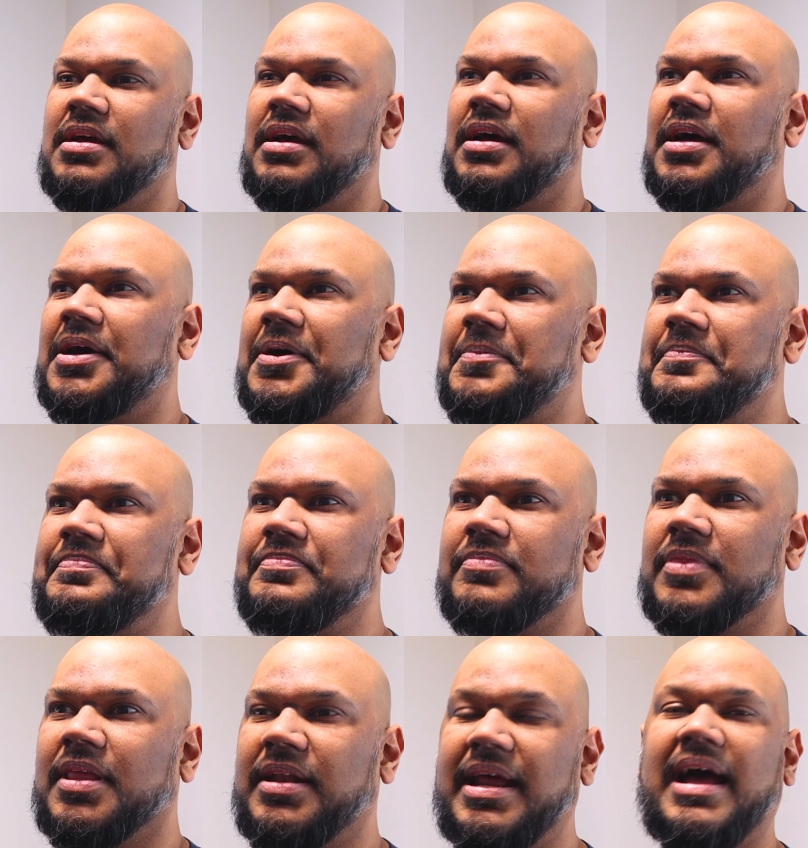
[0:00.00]

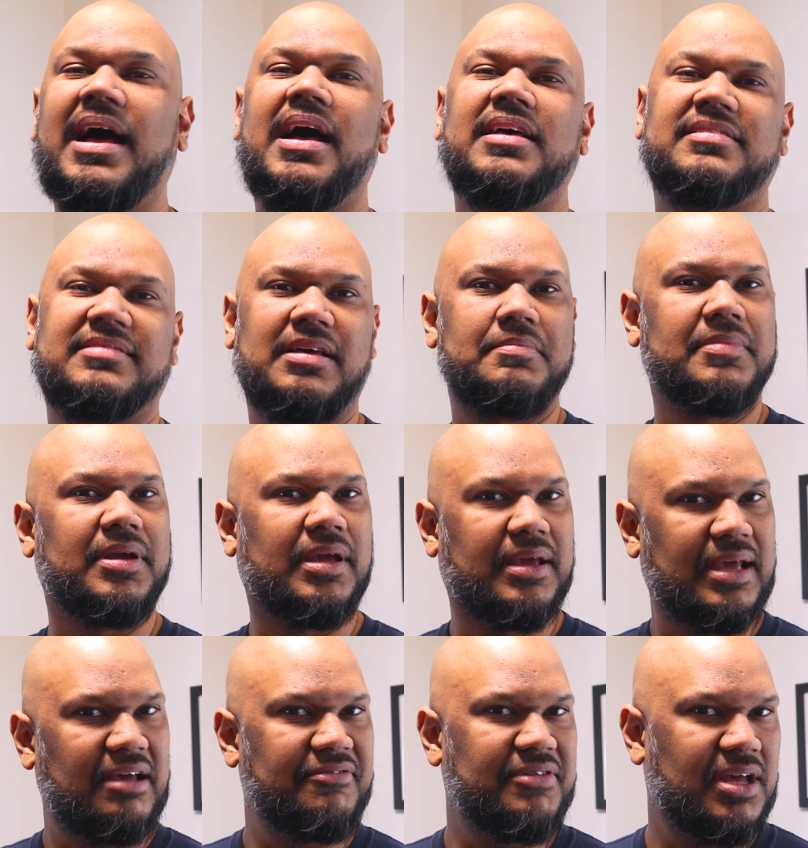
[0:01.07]
There are some
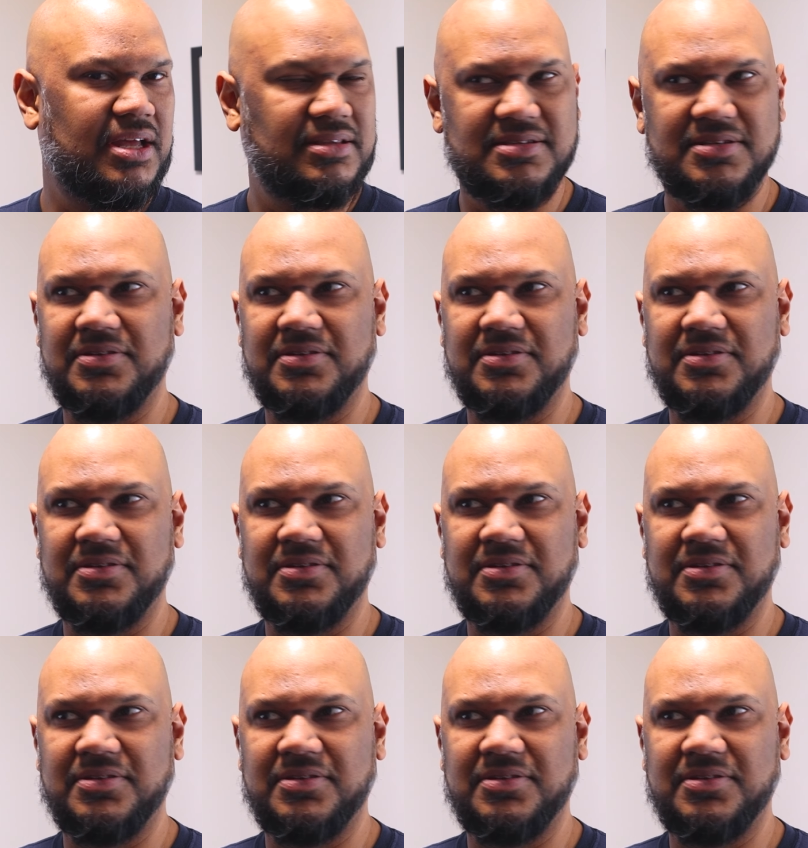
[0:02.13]
caveats,